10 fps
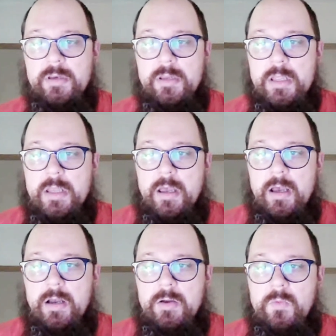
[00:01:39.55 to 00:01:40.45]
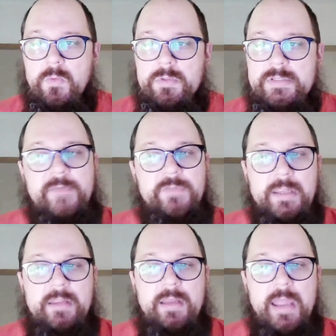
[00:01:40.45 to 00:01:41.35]
And
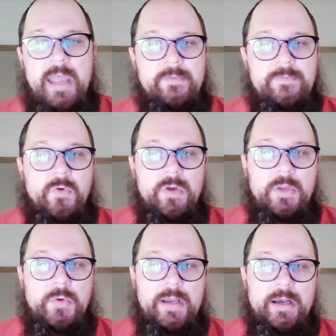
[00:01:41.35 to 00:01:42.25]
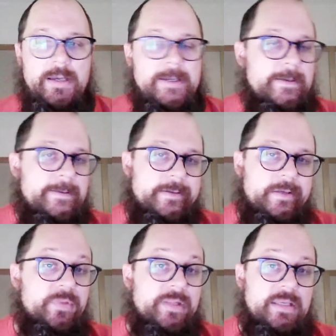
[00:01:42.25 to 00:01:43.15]
definitely have it for you
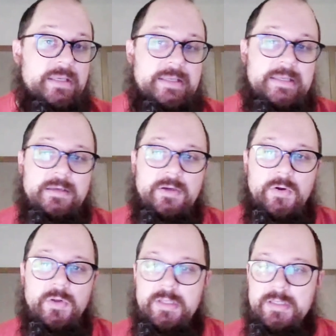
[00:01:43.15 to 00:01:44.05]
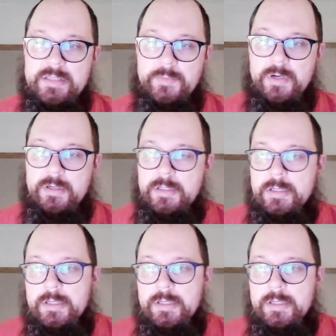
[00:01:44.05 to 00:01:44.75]
completed in early December.